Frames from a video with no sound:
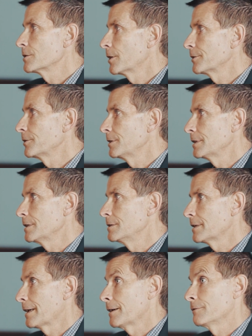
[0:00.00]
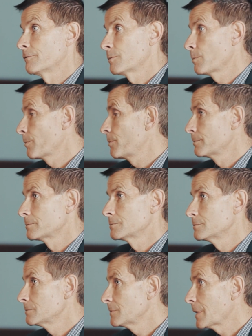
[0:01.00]
you're going to need to have
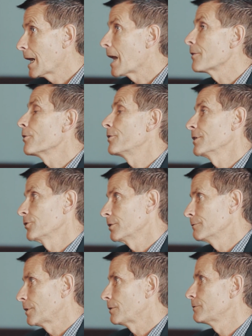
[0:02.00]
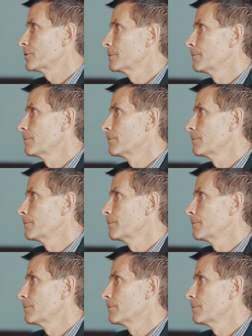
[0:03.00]
other things involved,